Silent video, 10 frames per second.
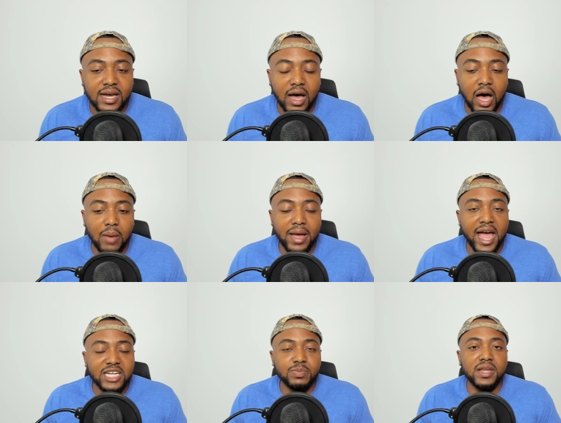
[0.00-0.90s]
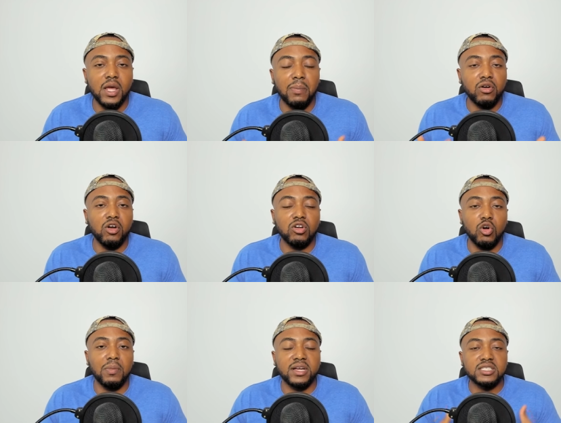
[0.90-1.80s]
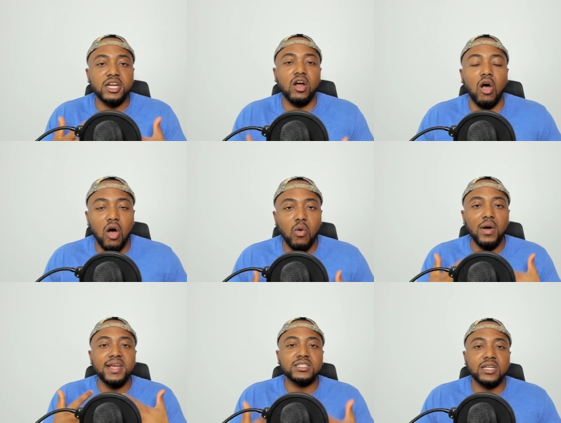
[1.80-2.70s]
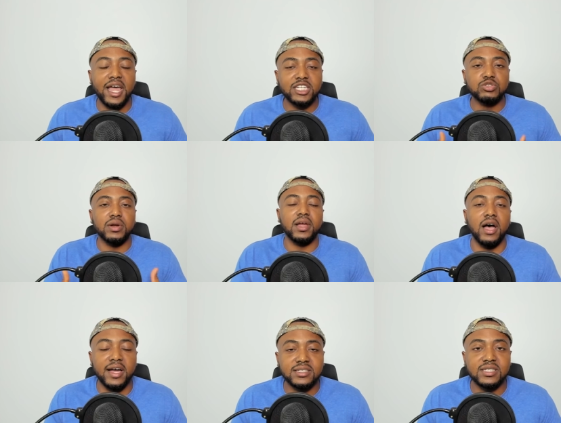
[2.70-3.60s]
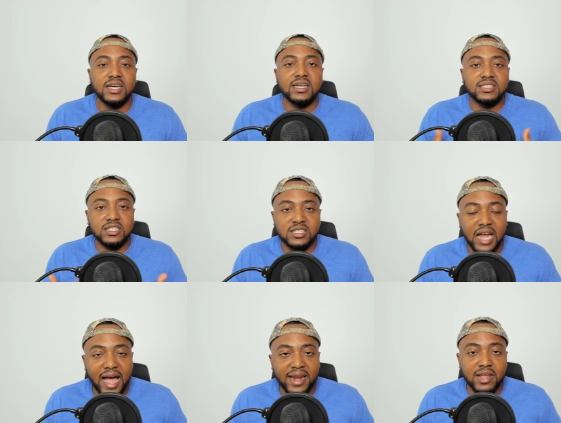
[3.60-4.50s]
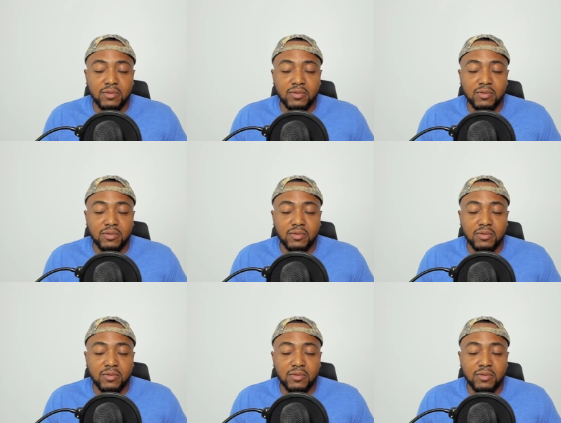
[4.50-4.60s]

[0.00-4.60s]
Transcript: um, has been hypocritical because they're always lecturing us, society,